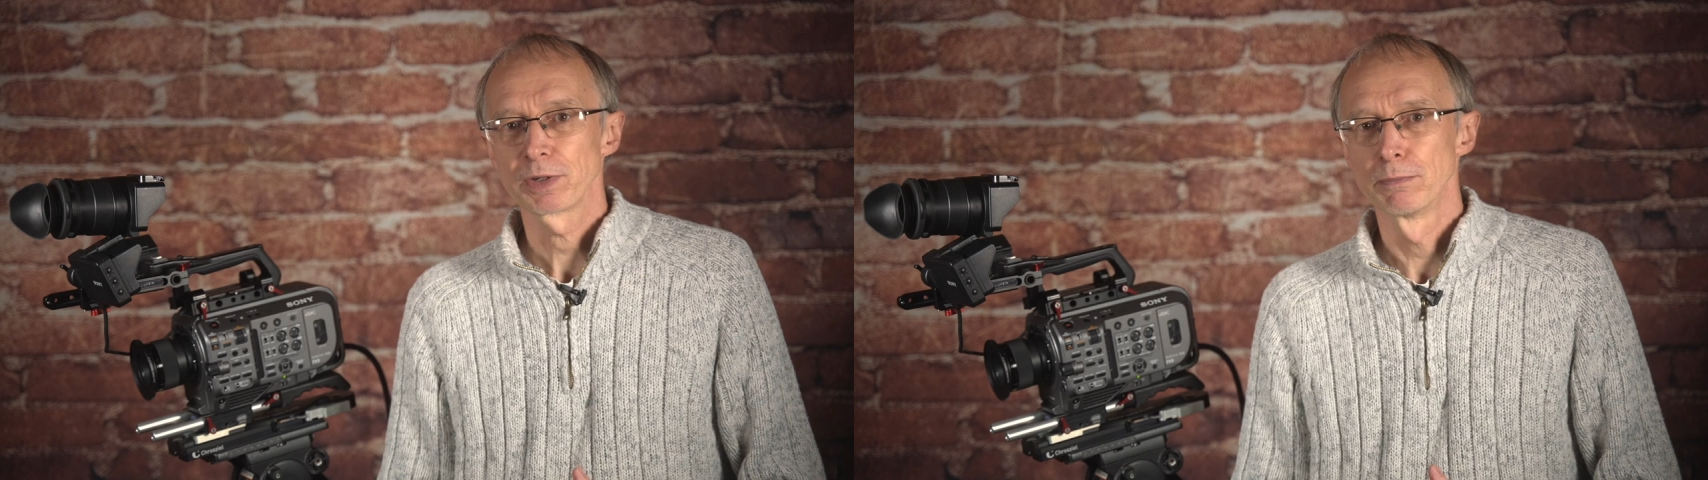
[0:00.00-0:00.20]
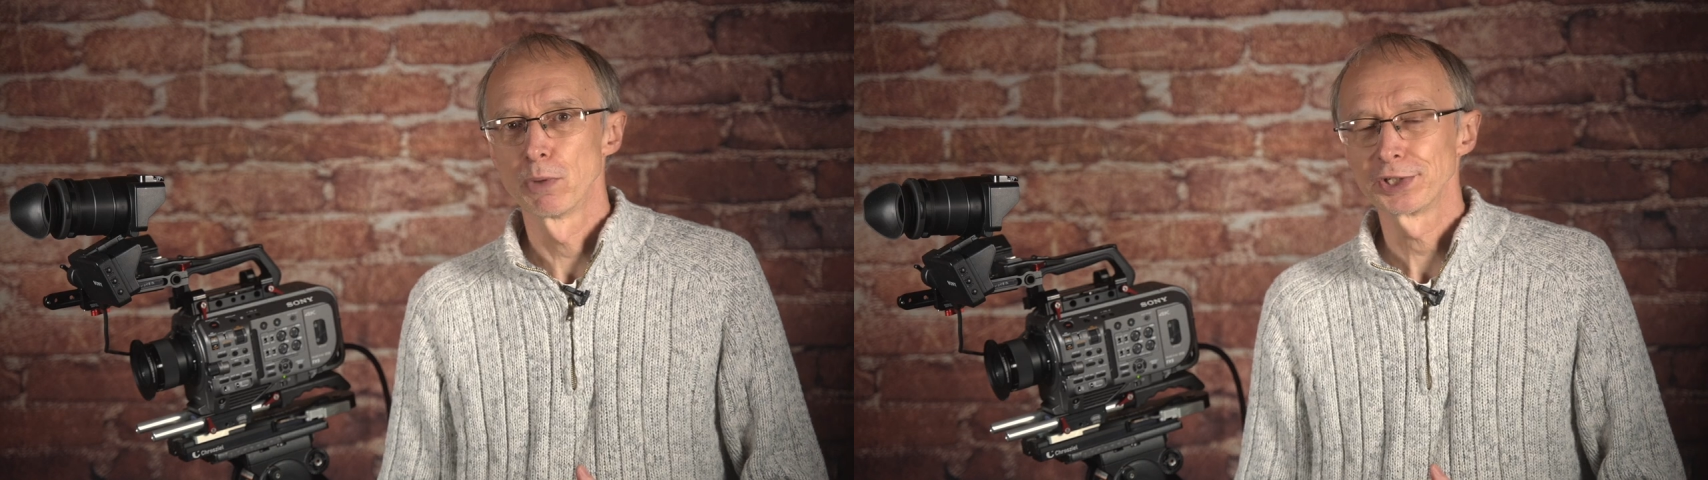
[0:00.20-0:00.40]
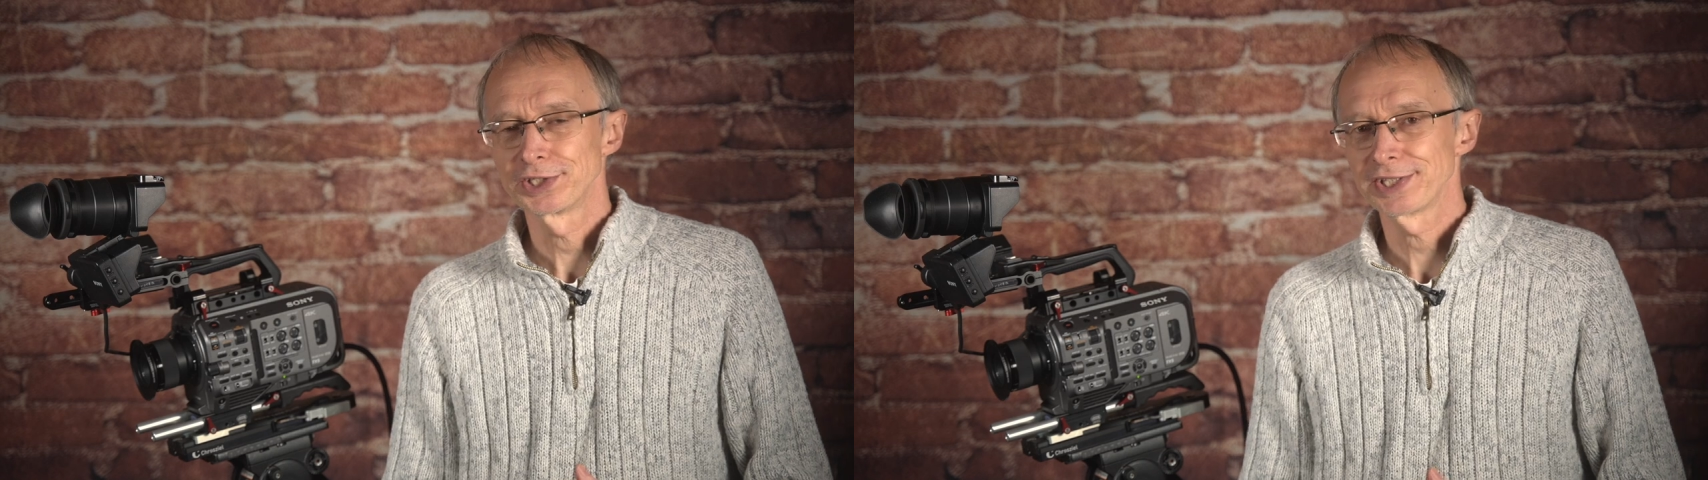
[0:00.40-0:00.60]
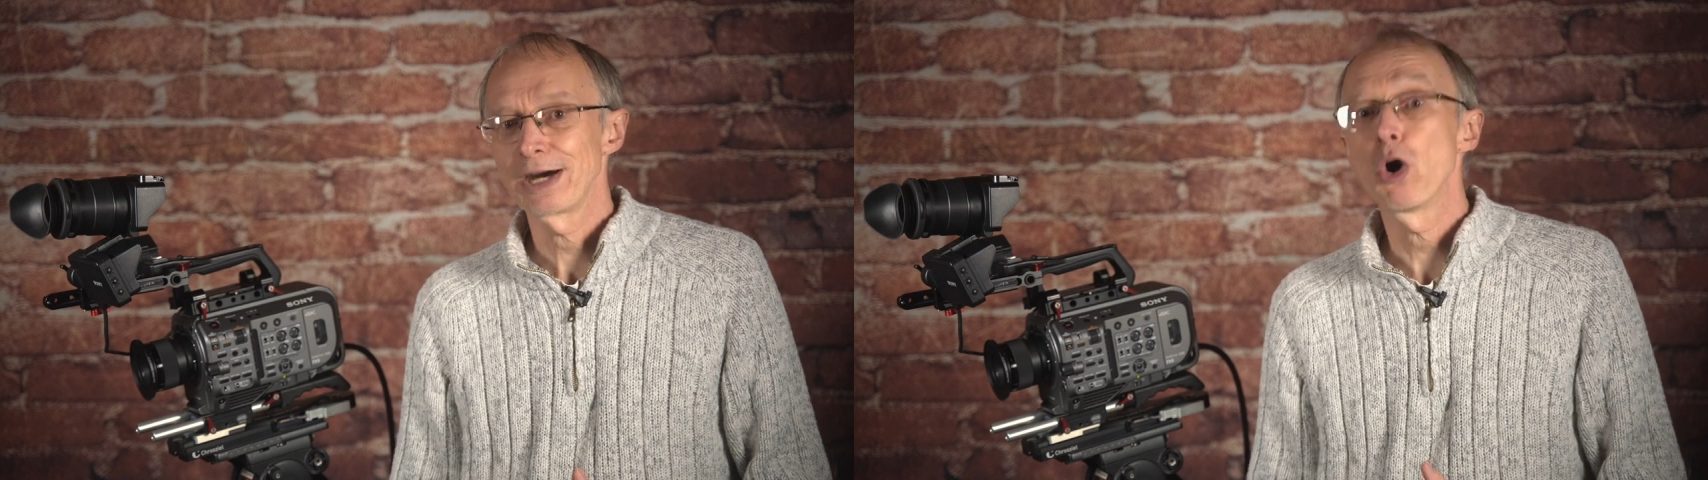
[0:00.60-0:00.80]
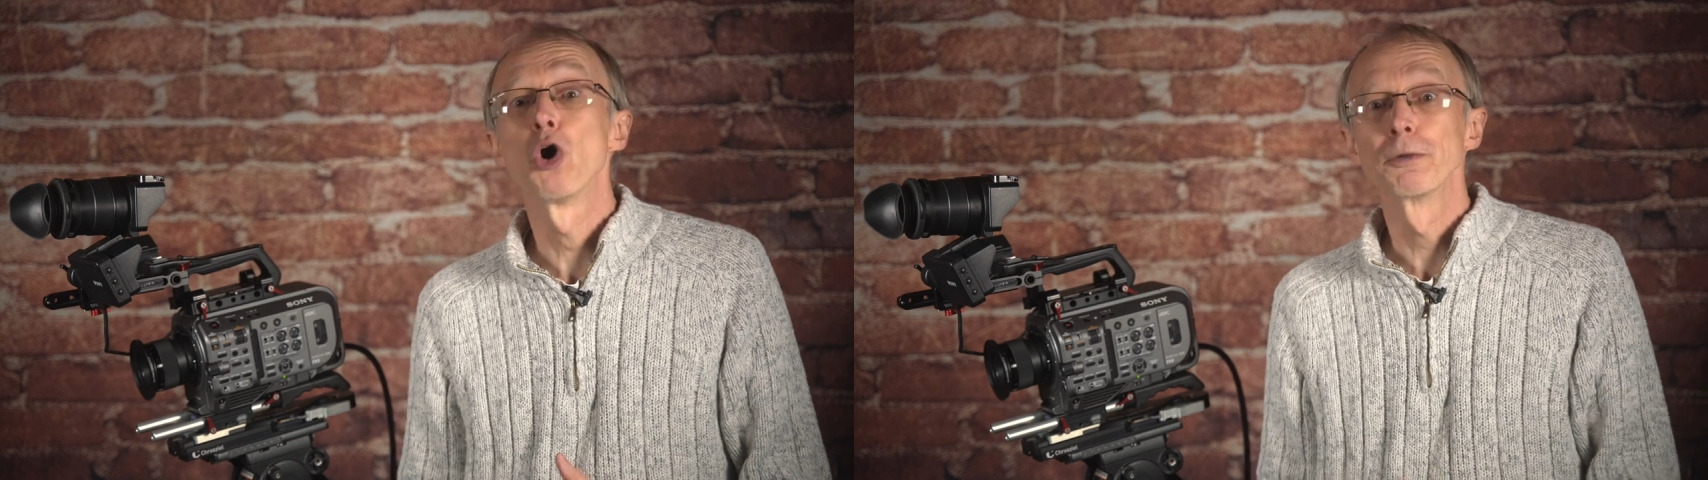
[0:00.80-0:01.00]
monitor
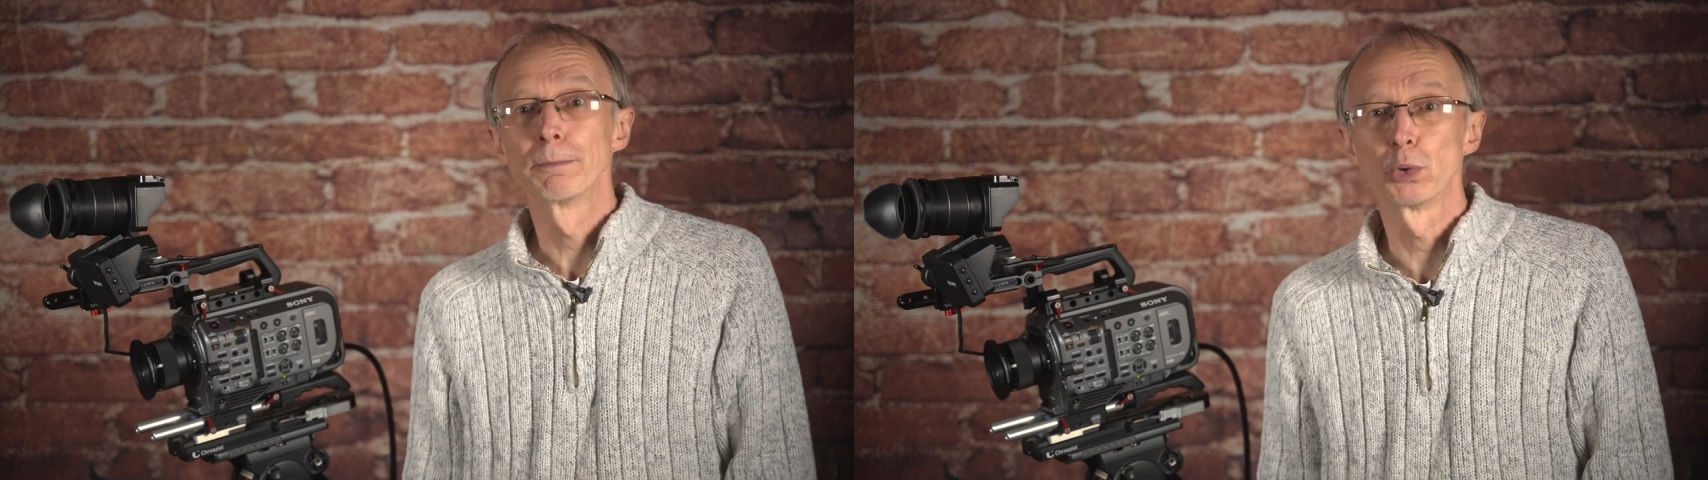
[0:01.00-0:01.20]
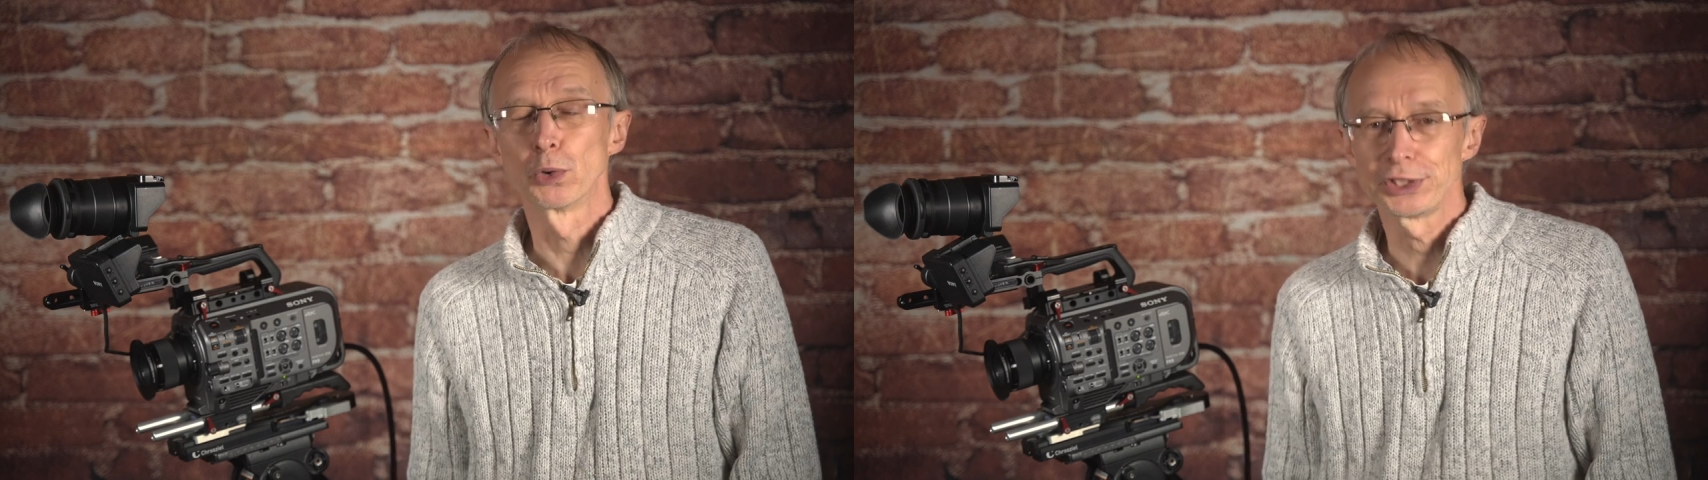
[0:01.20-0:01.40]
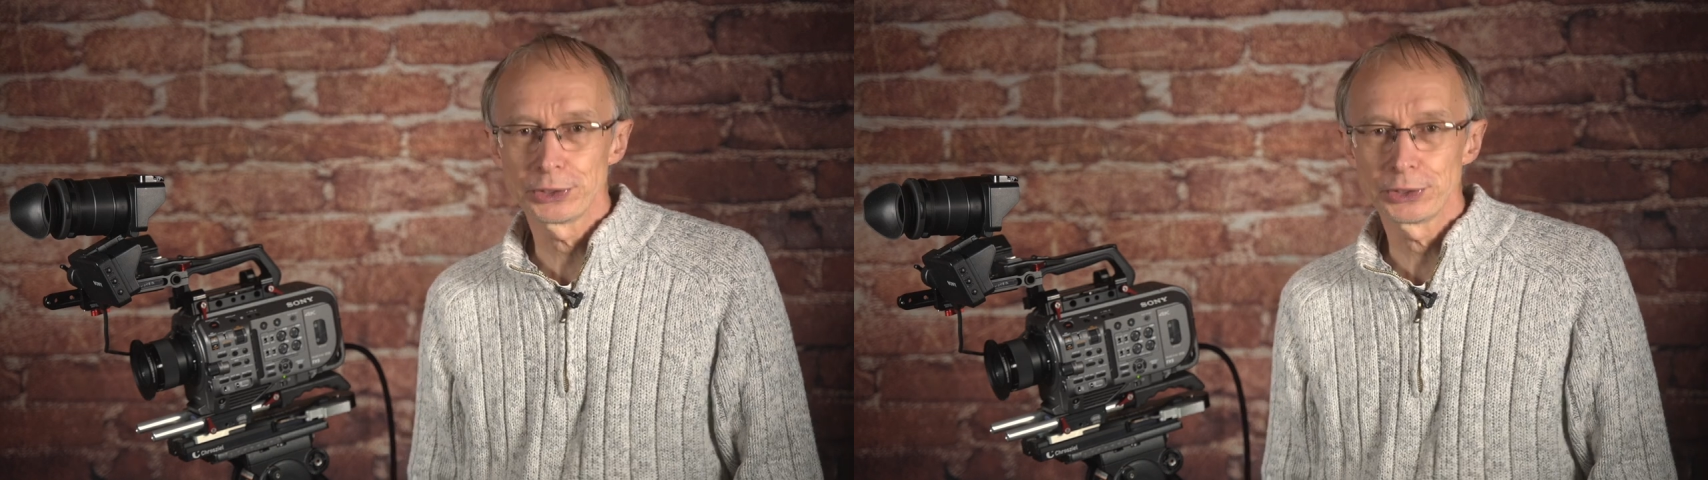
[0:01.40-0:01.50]
that on board.